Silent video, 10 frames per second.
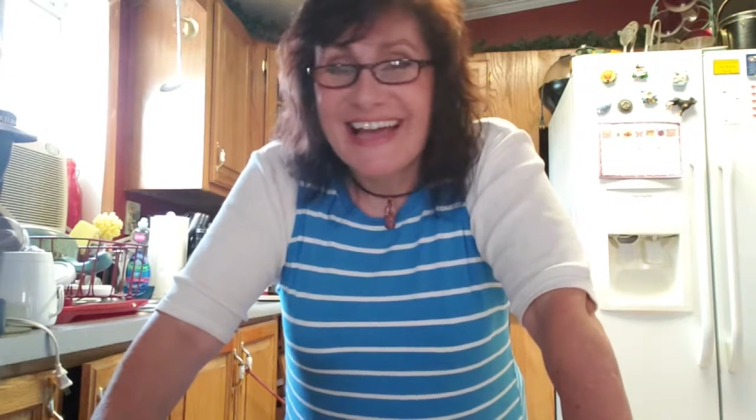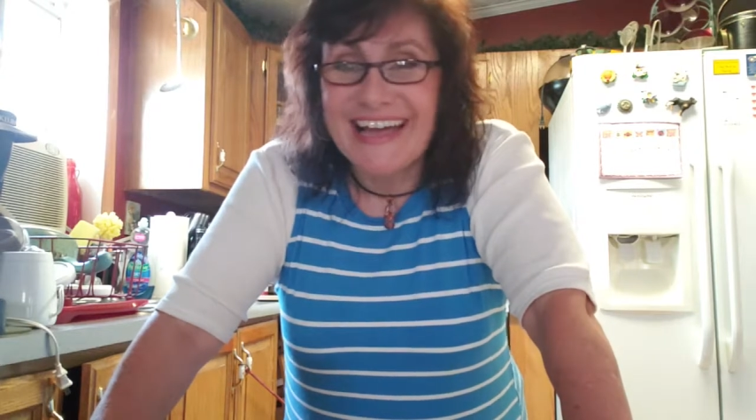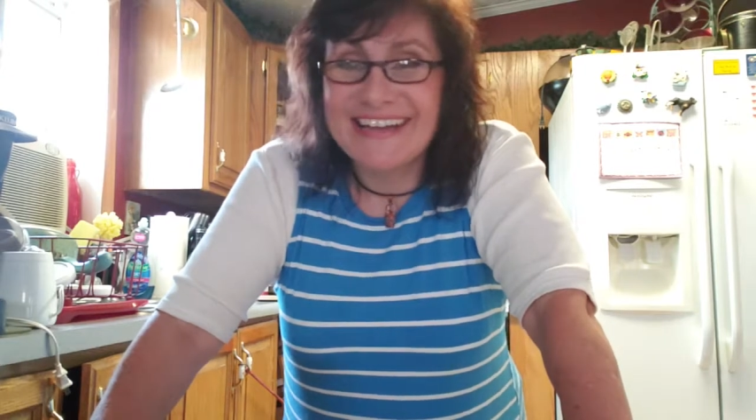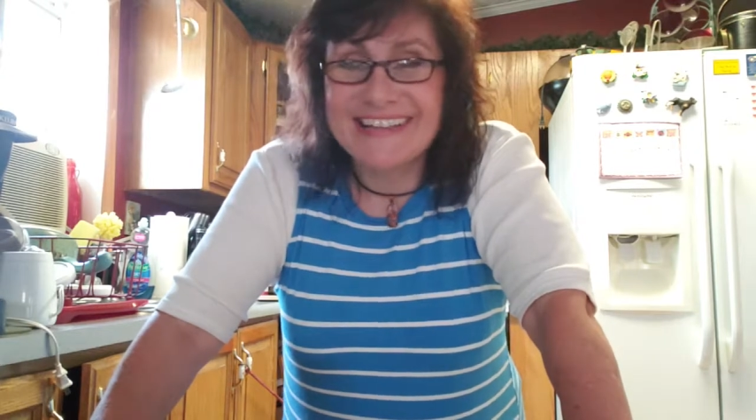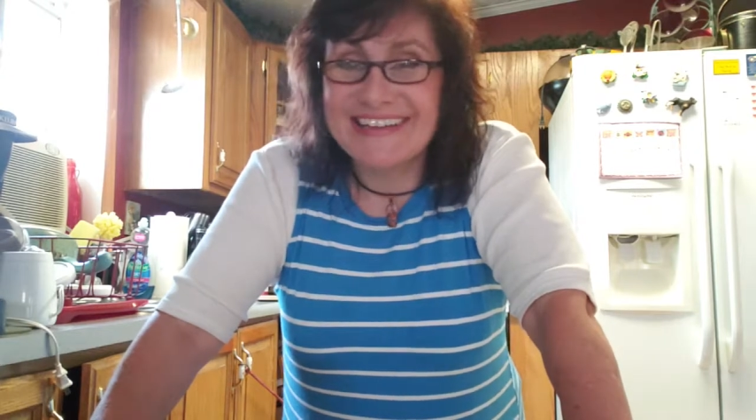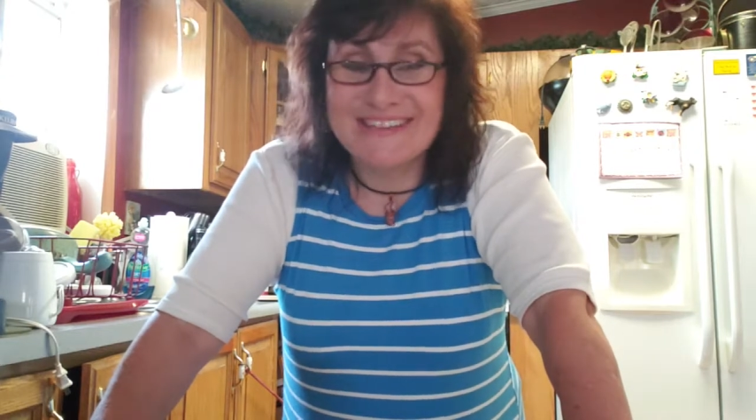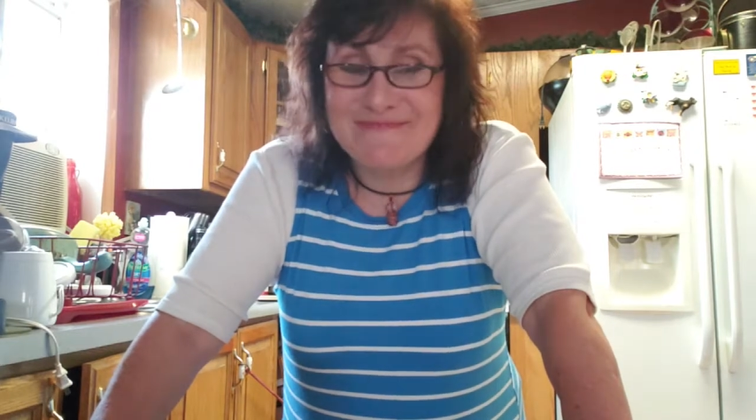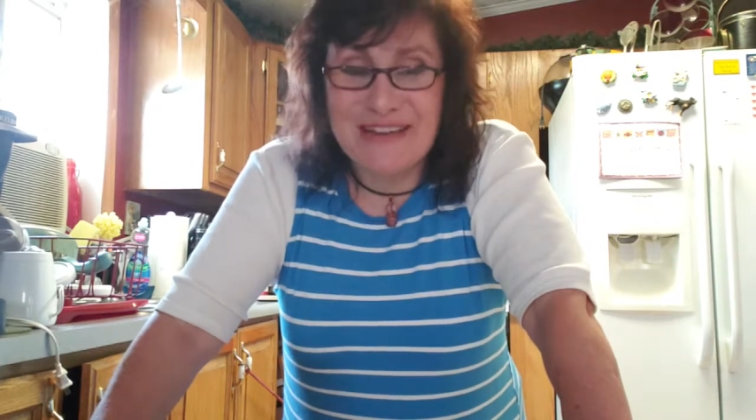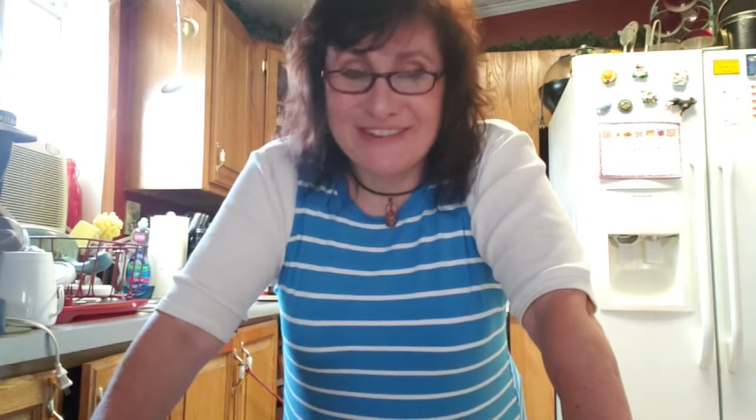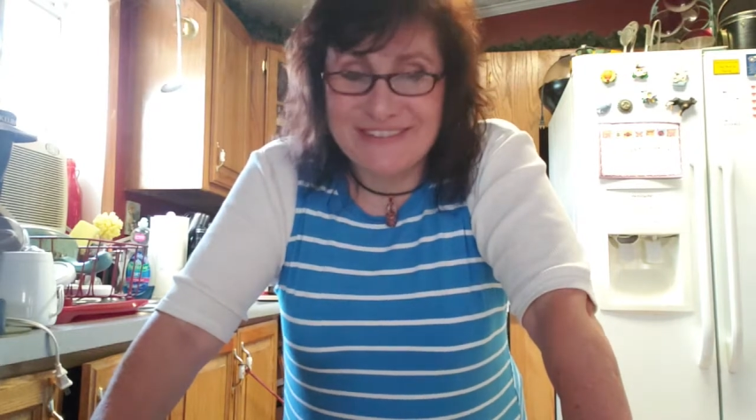Anything's
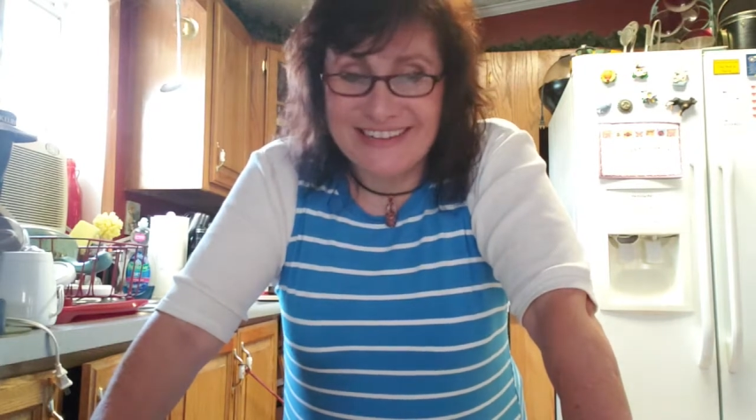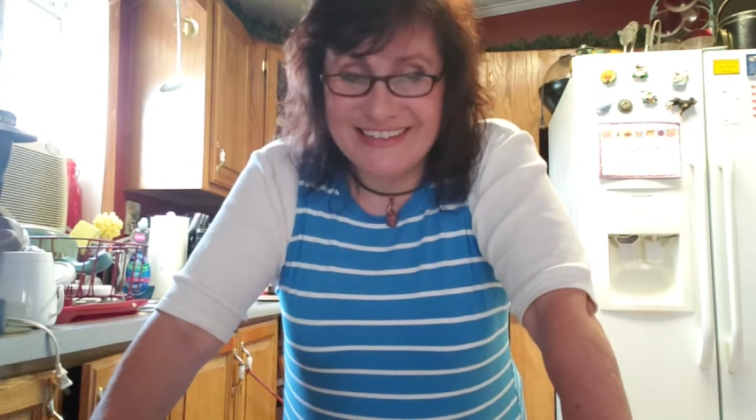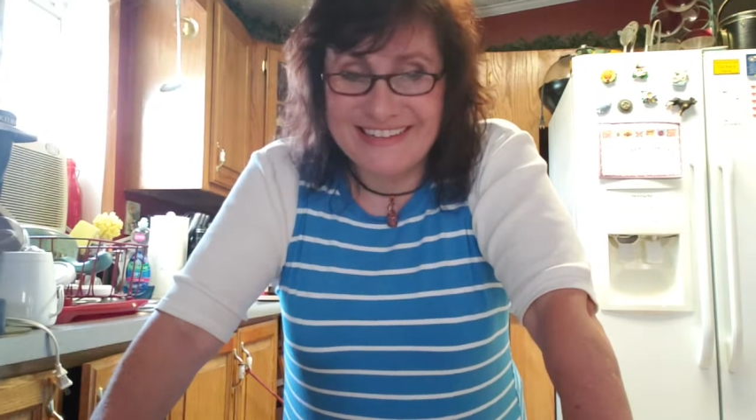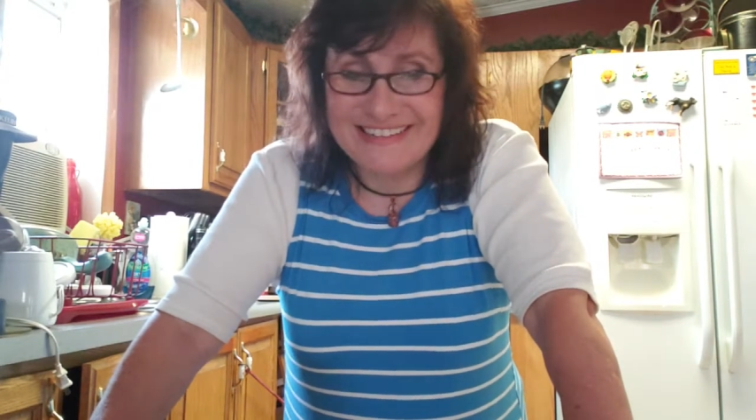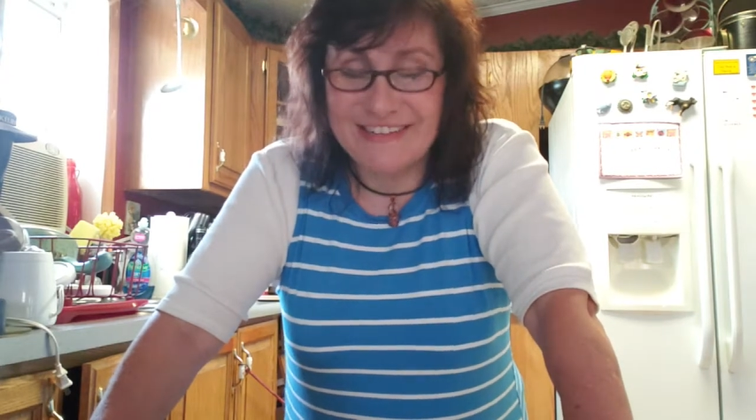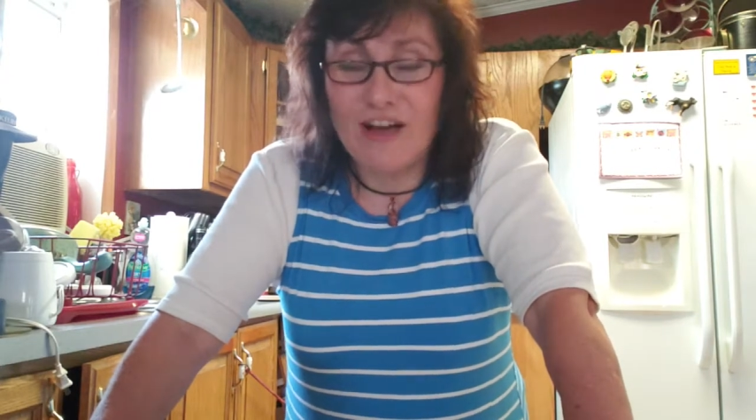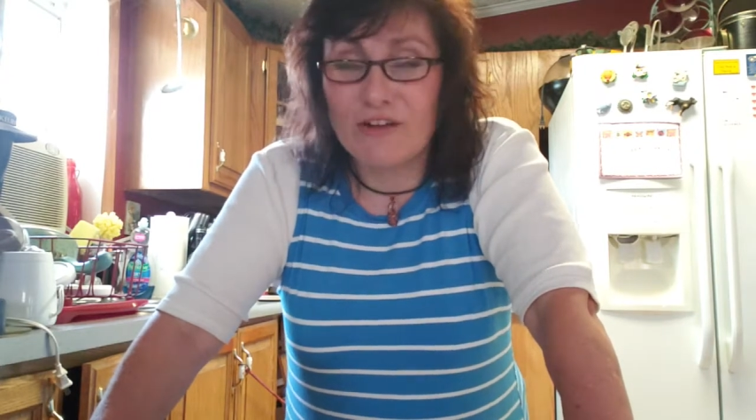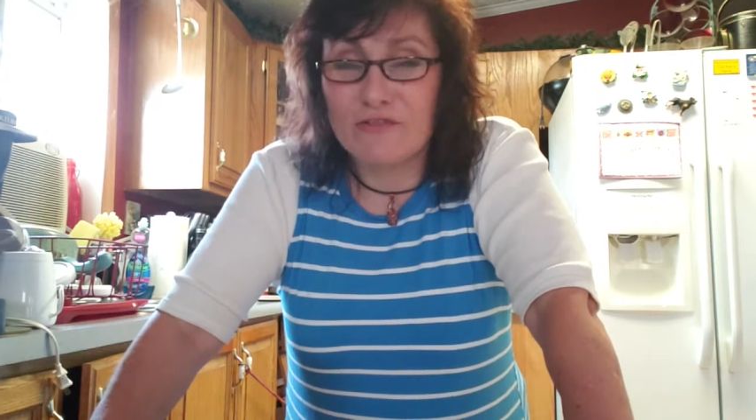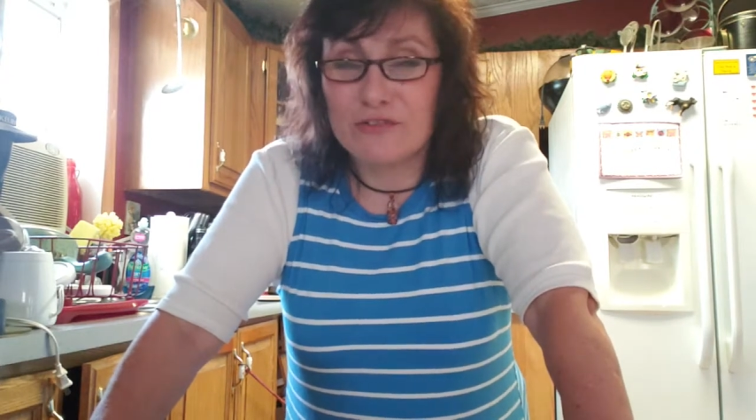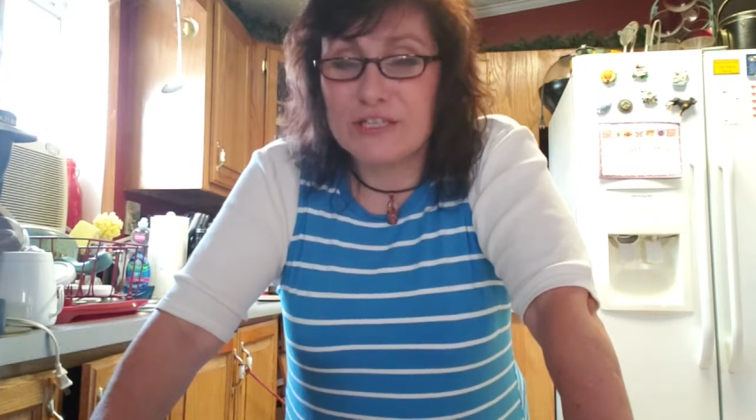better than dog food.